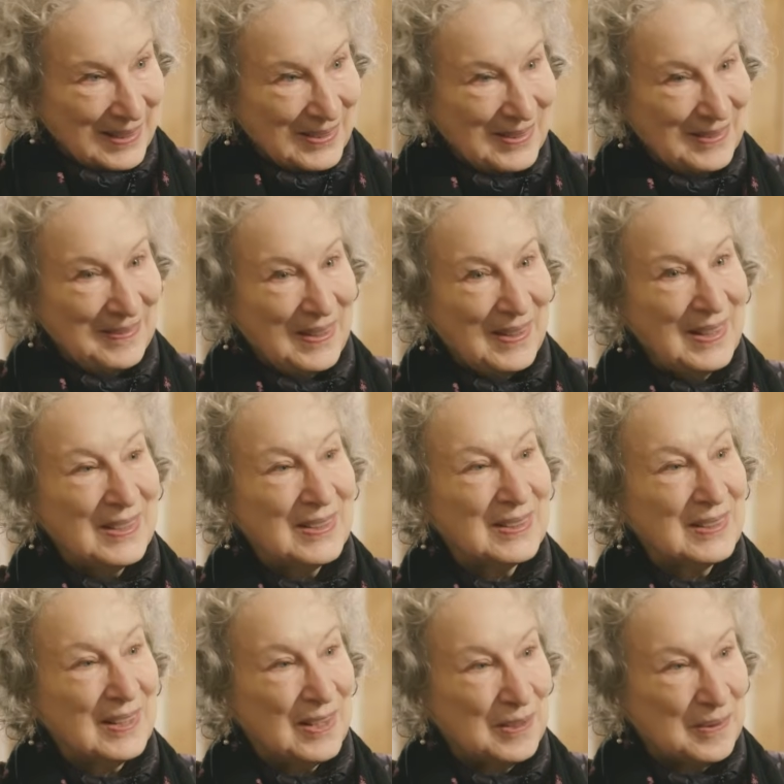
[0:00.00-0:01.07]
you, and very
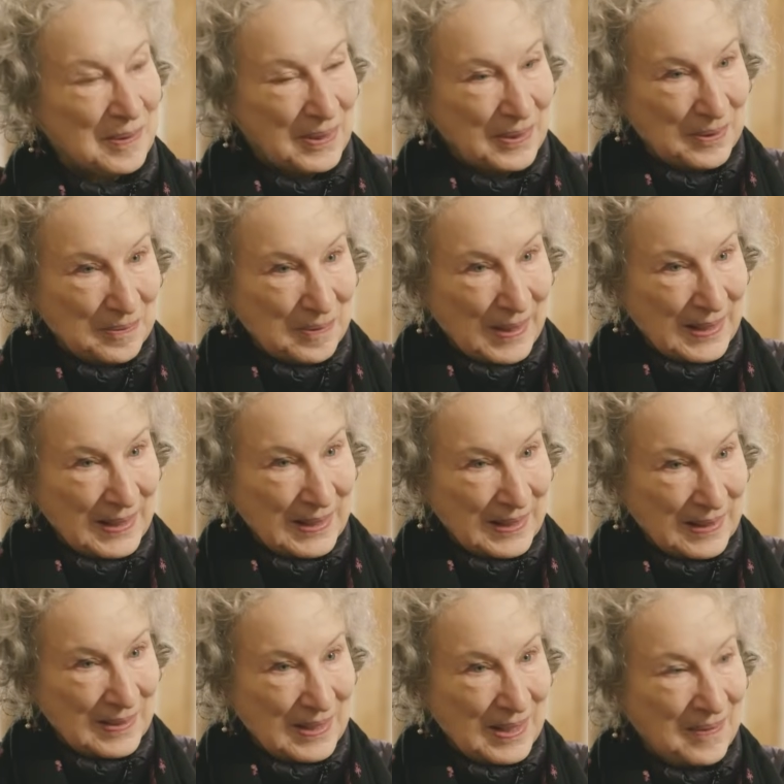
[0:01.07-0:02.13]
good luck with your writing
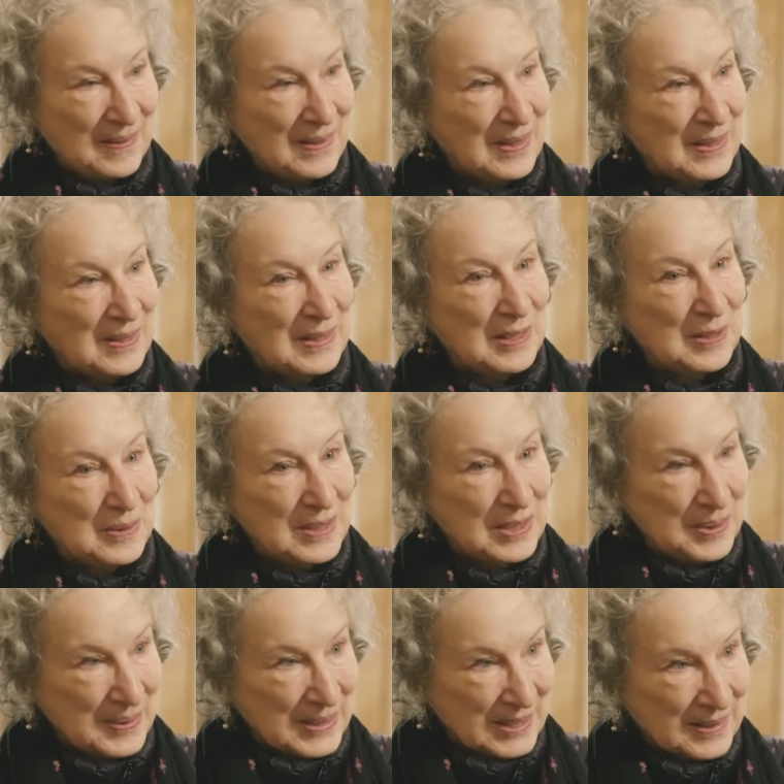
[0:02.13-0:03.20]
and everything that you're
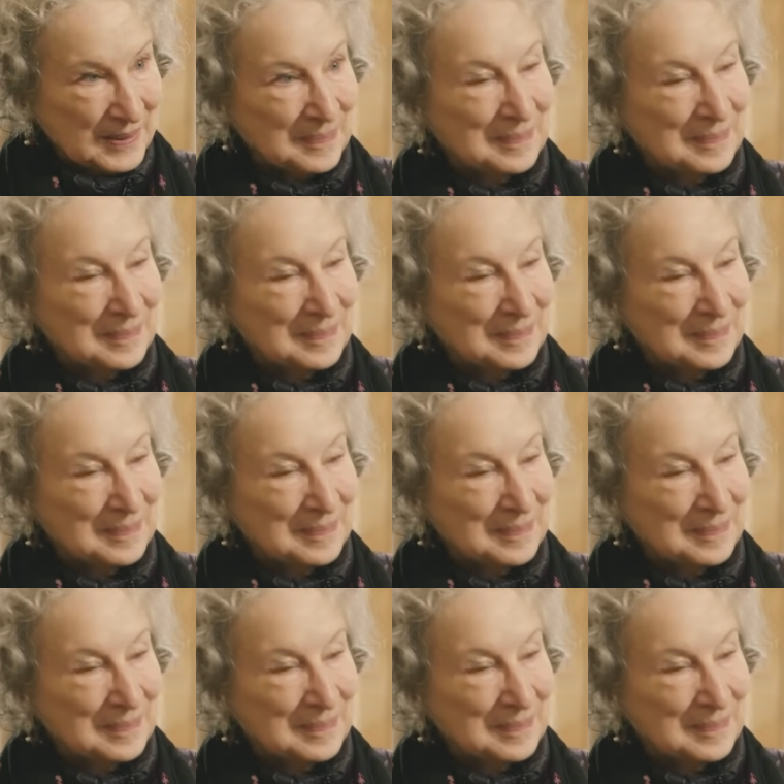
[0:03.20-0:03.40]
doing.